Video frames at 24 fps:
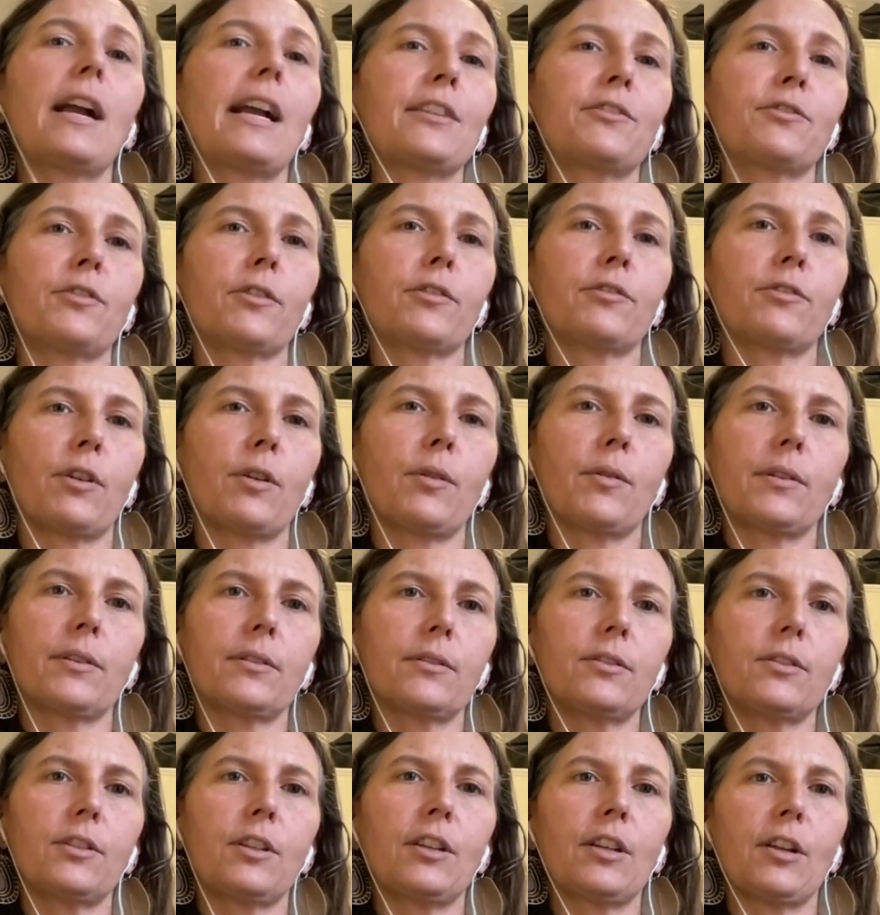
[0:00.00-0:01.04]
hydro
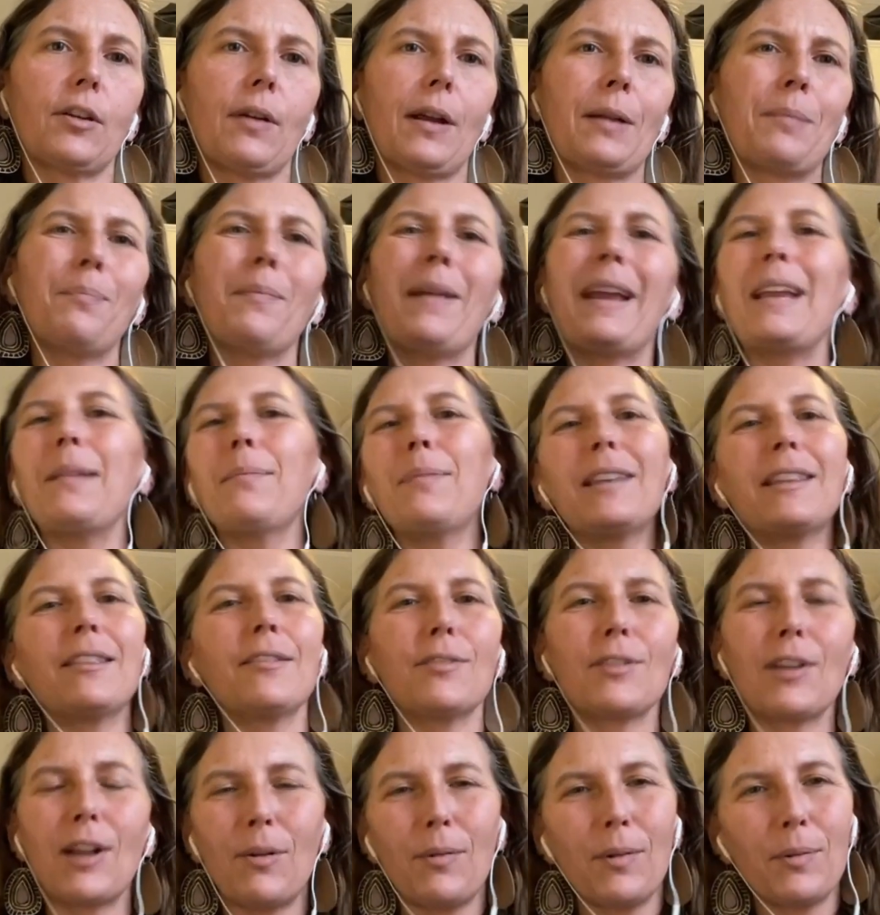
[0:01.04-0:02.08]
growers, and maybe
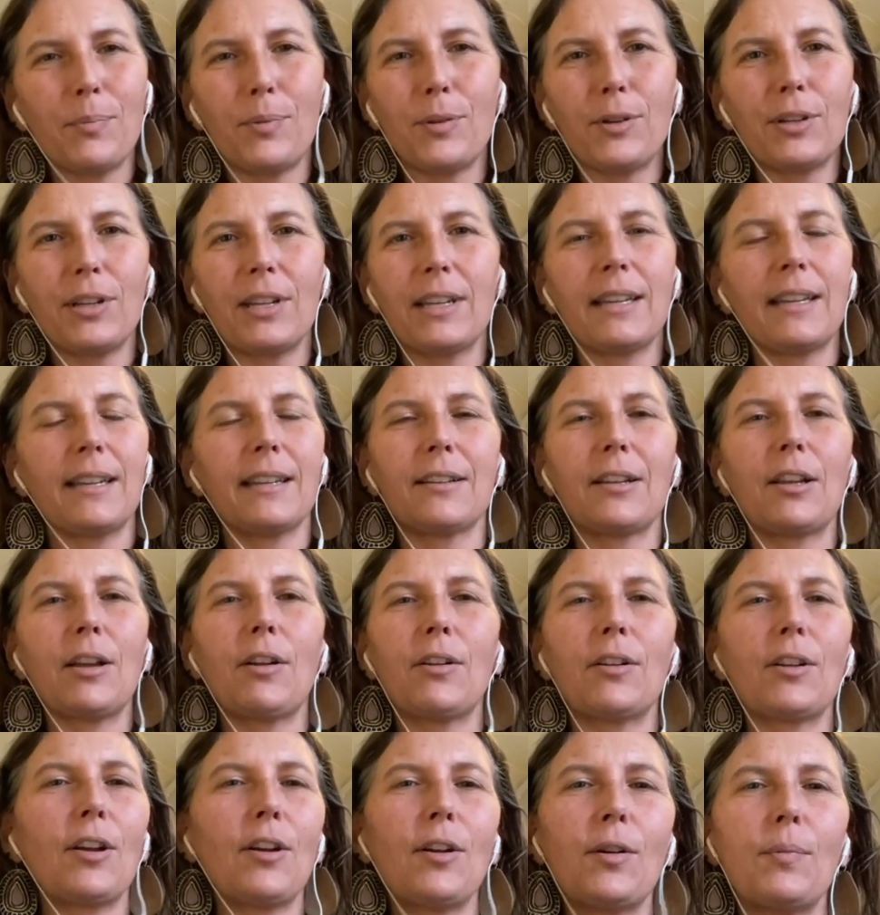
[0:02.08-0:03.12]
they'll go and put it in
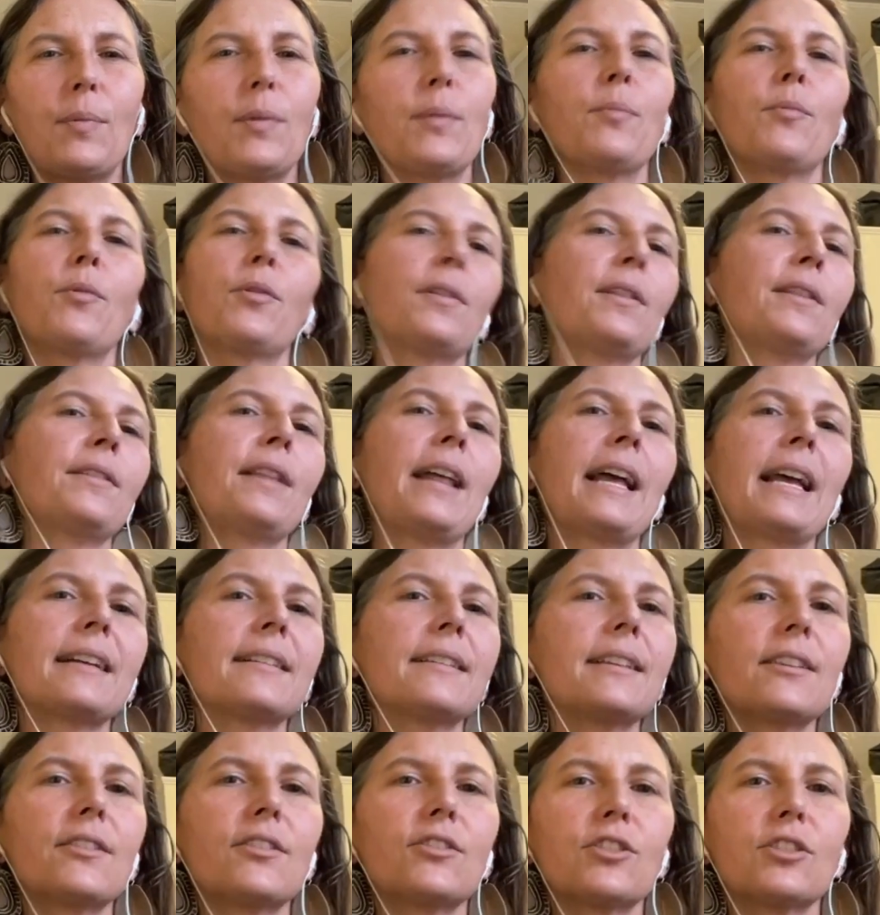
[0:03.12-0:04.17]
cocoa, but more than
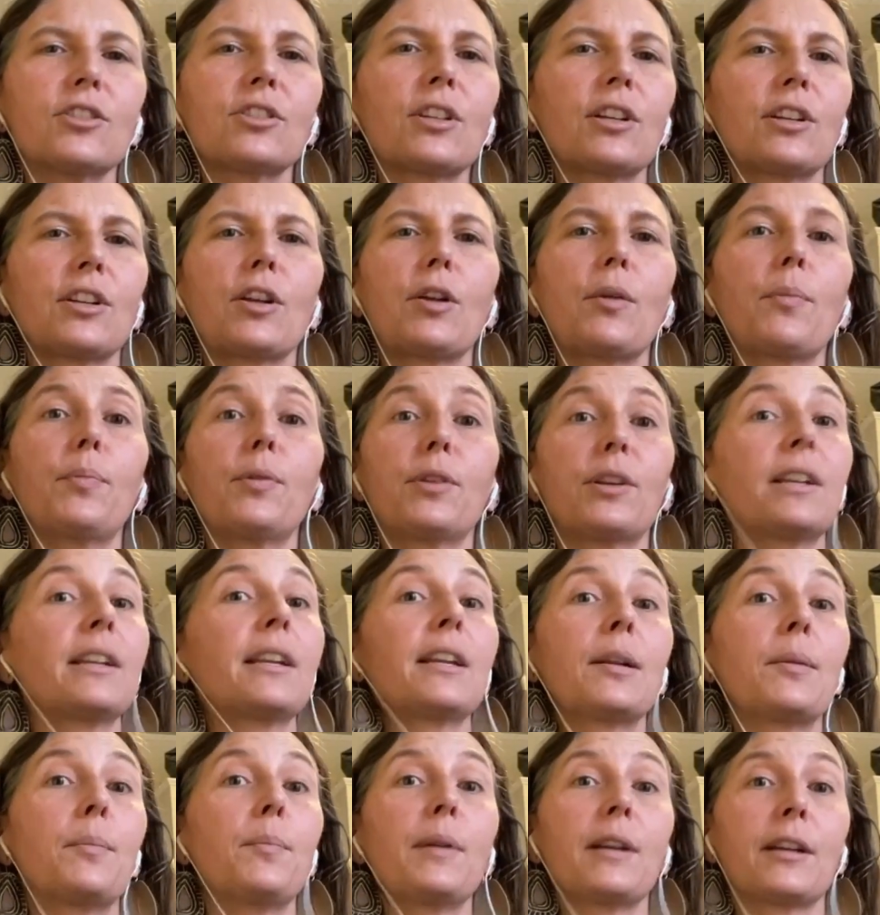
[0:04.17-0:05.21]
likely they're just going to go put
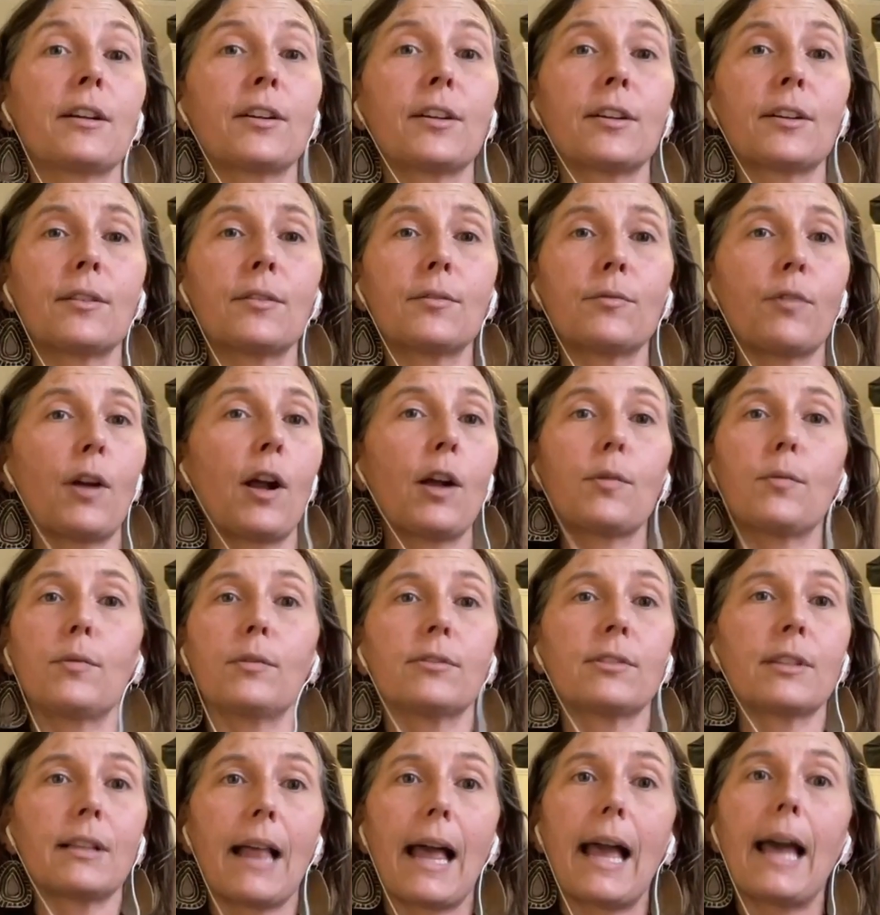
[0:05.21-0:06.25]
it in a bigger
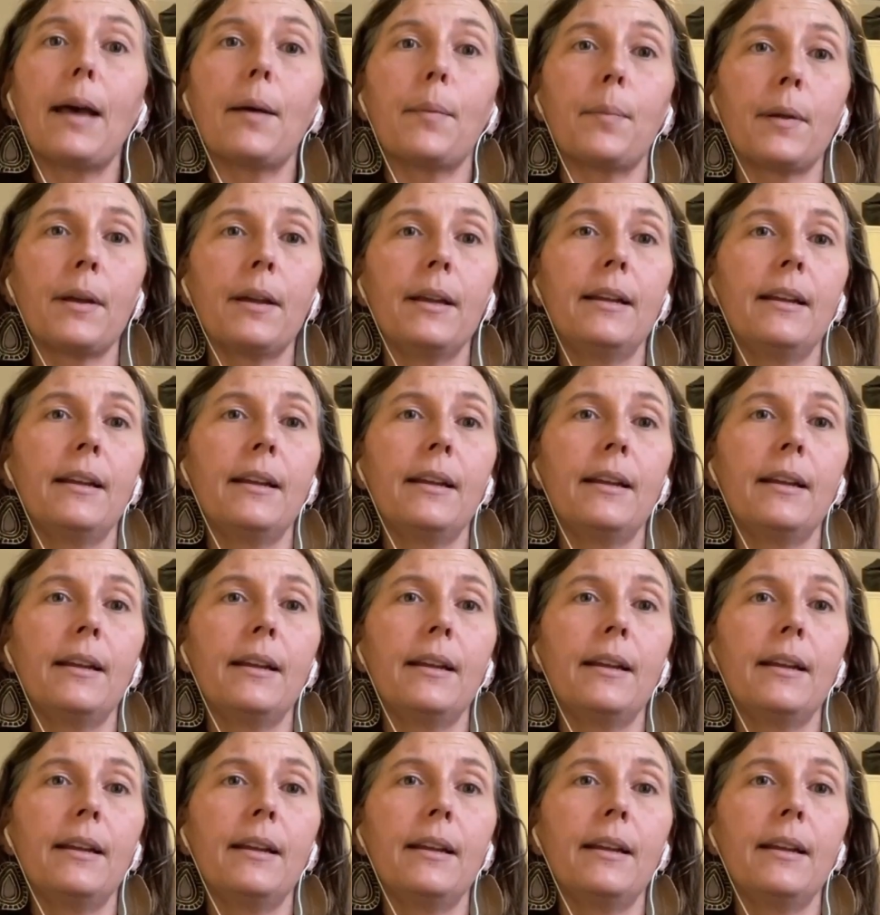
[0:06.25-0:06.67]
Rockwool slab.